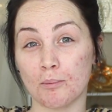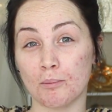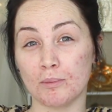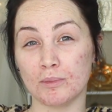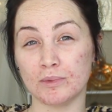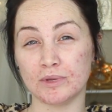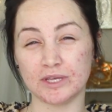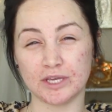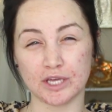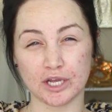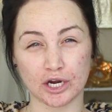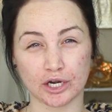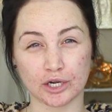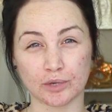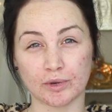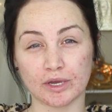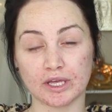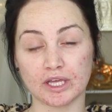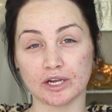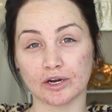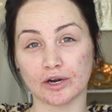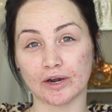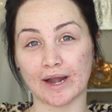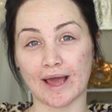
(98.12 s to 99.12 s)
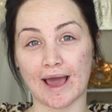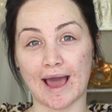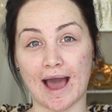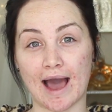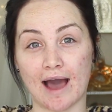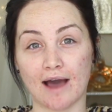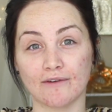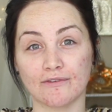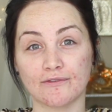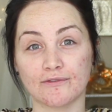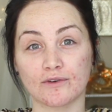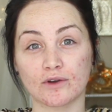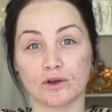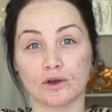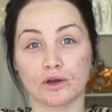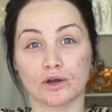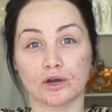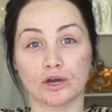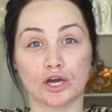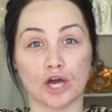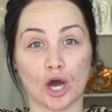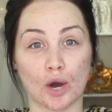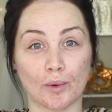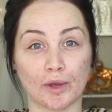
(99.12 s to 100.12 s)
year to a year and a half
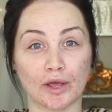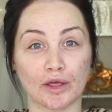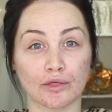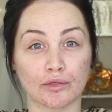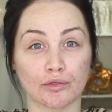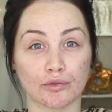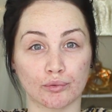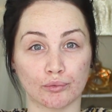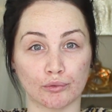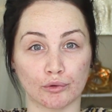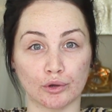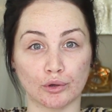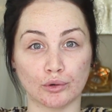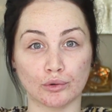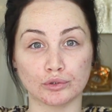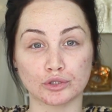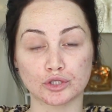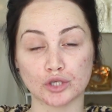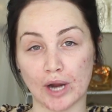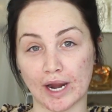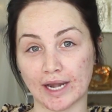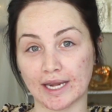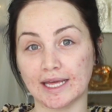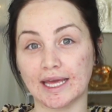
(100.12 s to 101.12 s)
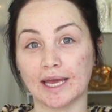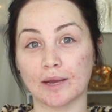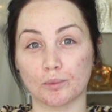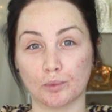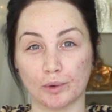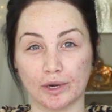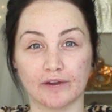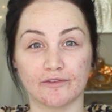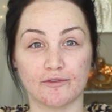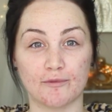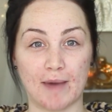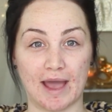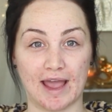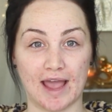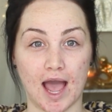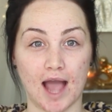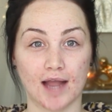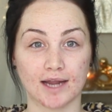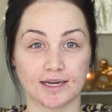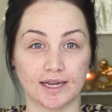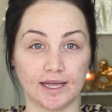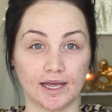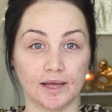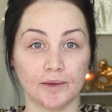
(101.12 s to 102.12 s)
going through trying to get rid of my
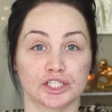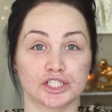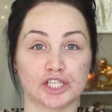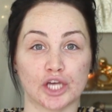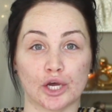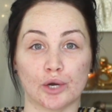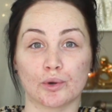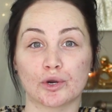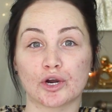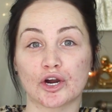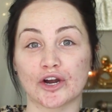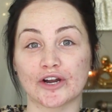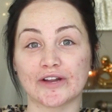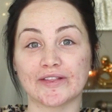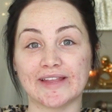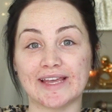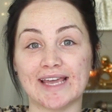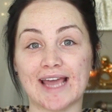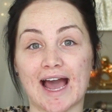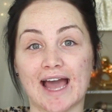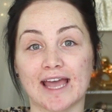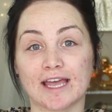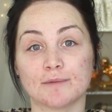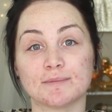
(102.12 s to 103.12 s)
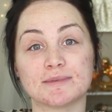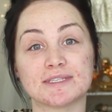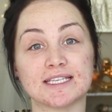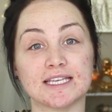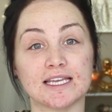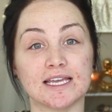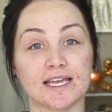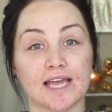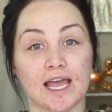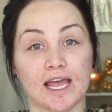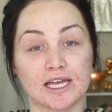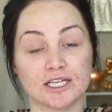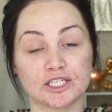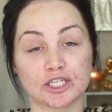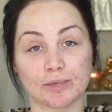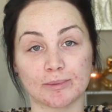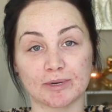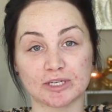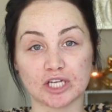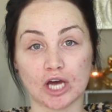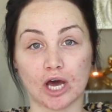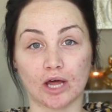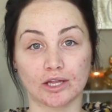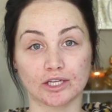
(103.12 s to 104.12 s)
acne. So currently I am seeing a
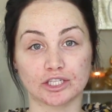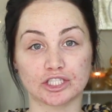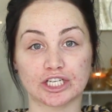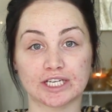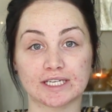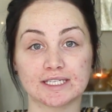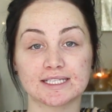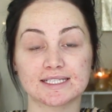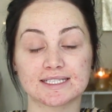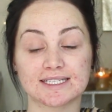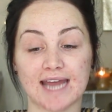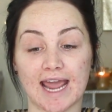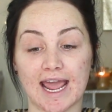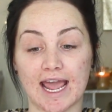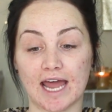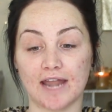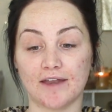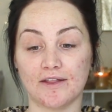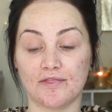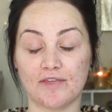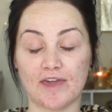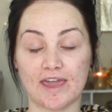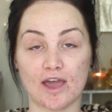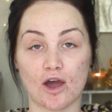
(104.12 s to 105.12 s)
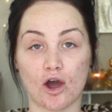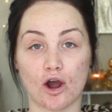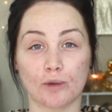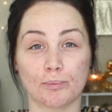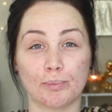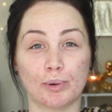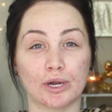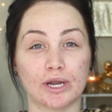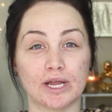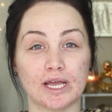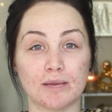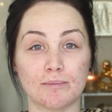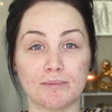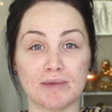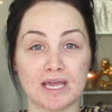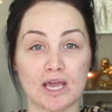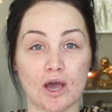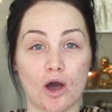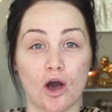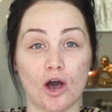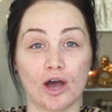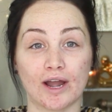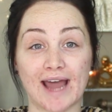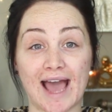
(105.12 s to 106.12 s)
dermatologist and they are putting me
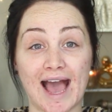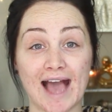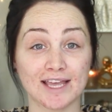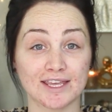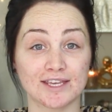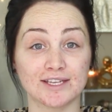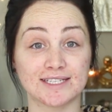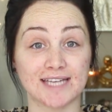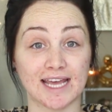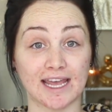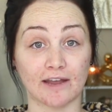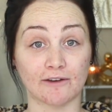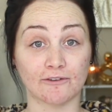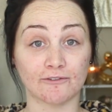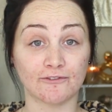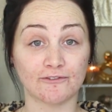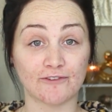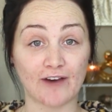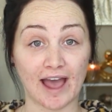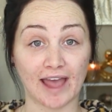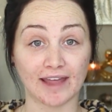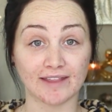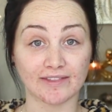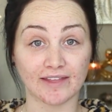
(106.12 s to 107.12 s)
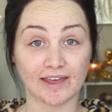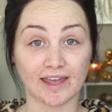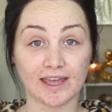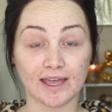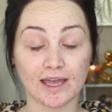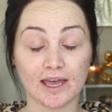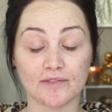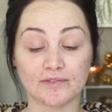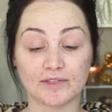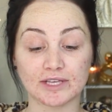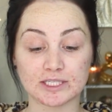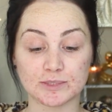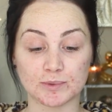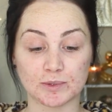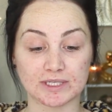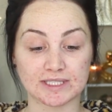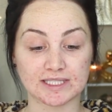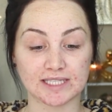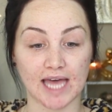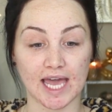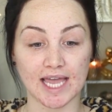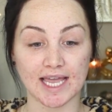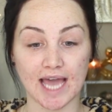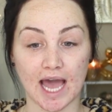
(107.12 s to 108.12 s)
on Accutane finally. This
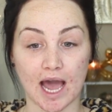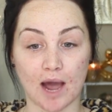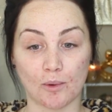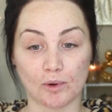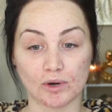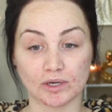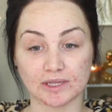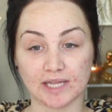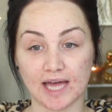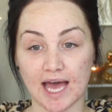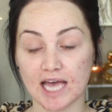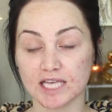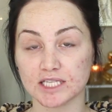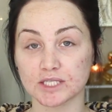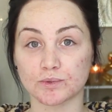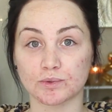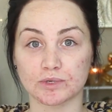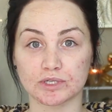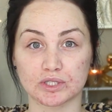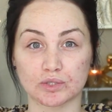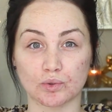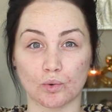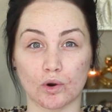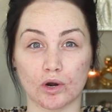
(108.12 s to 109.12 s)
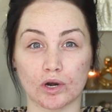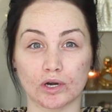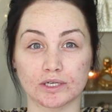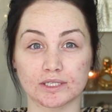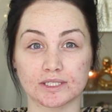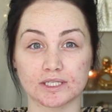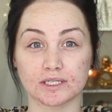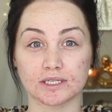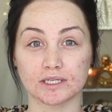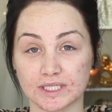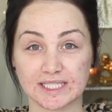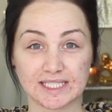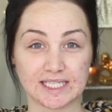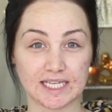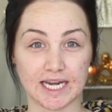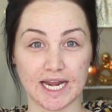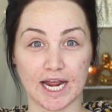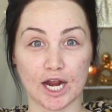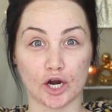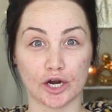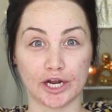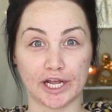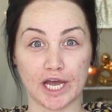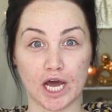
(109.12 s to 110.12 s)
was like our last resort
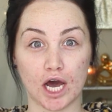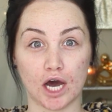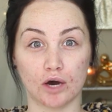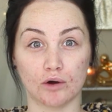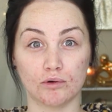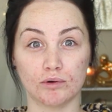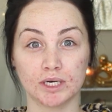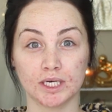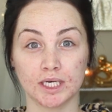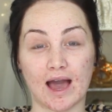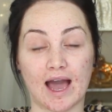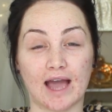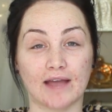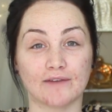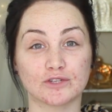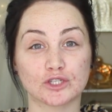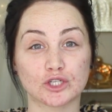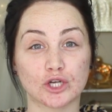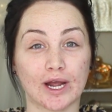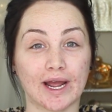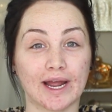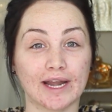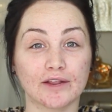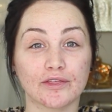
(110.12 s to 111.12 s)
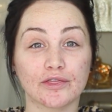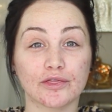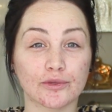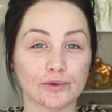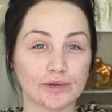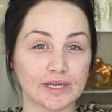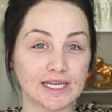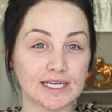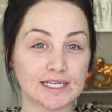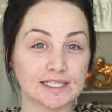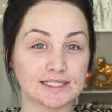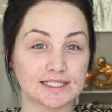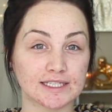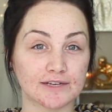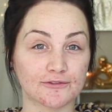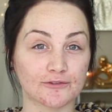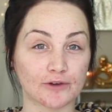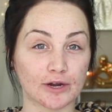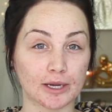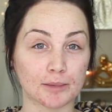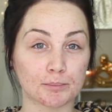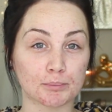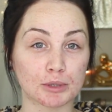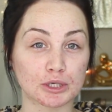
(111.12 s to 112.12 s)
scenario. I've tried 3
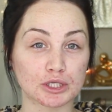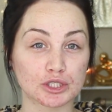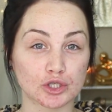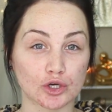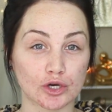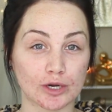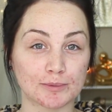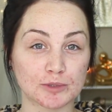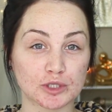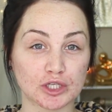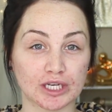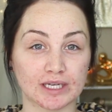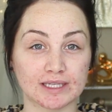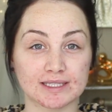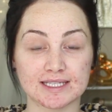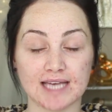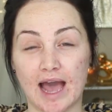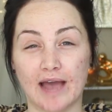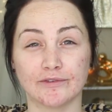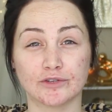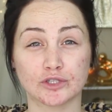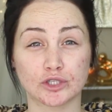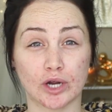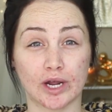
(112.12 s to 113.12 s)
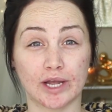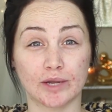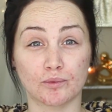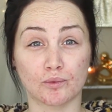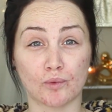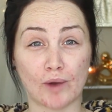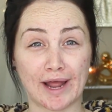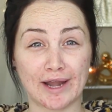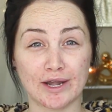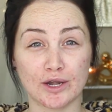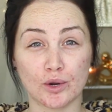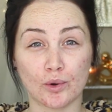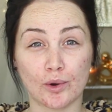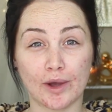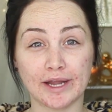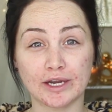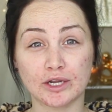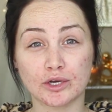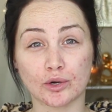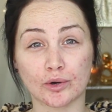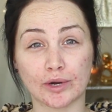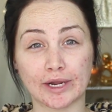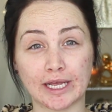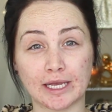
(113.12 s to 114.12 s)
different prescriptions. I've tried
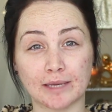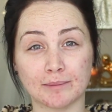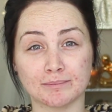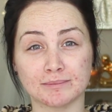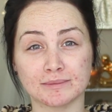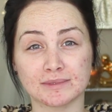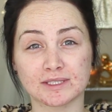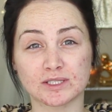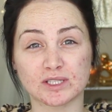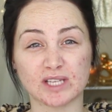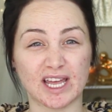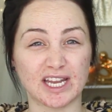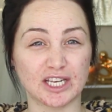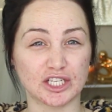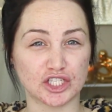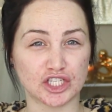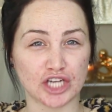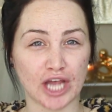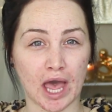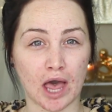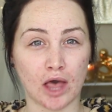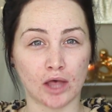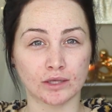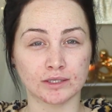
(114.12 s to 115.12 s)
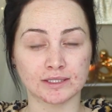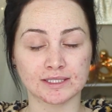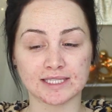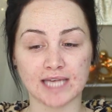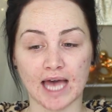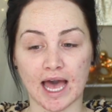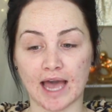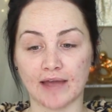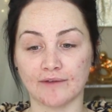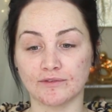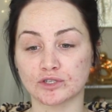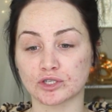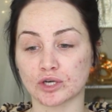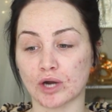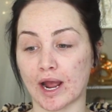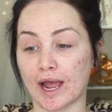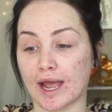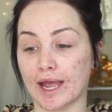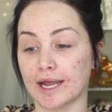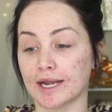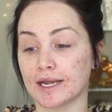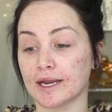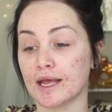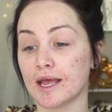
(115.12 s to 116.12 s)
retinoid creams and gels. I've
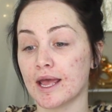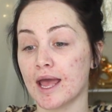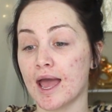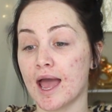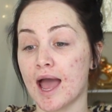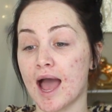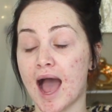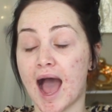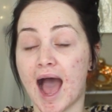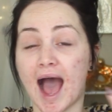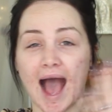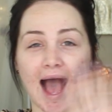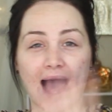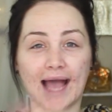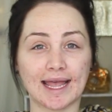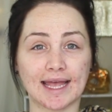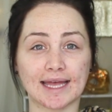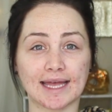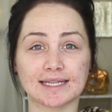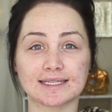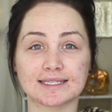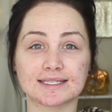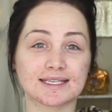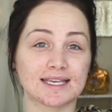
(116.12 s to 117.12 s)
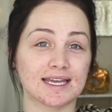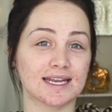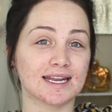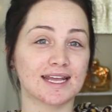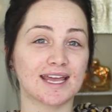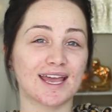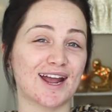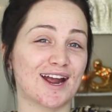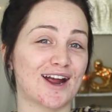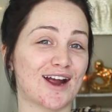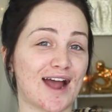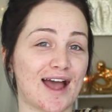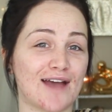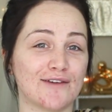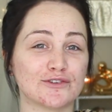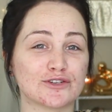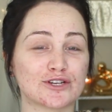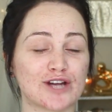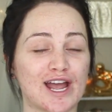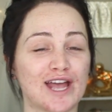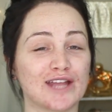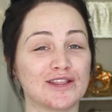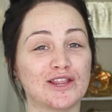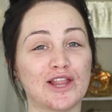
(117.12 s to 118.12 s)
tried high-end skincare. I've
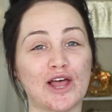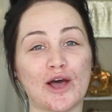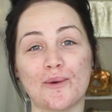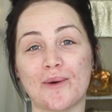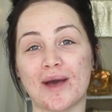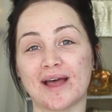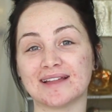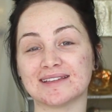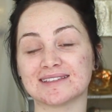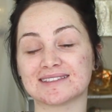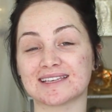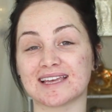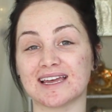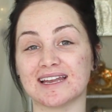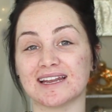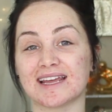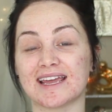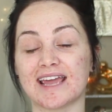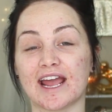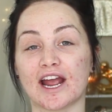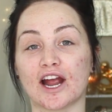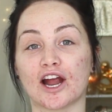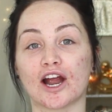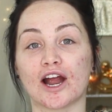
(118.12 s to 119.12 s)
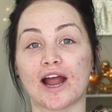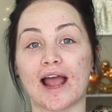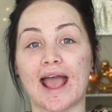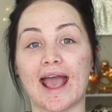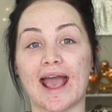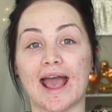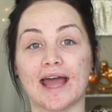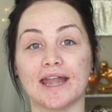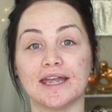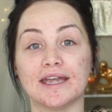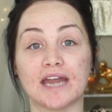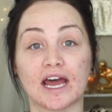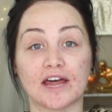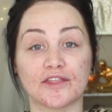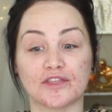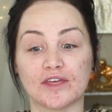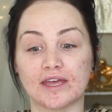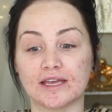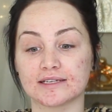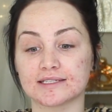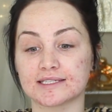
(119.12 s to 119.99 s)
tried low-end skincare, and nothing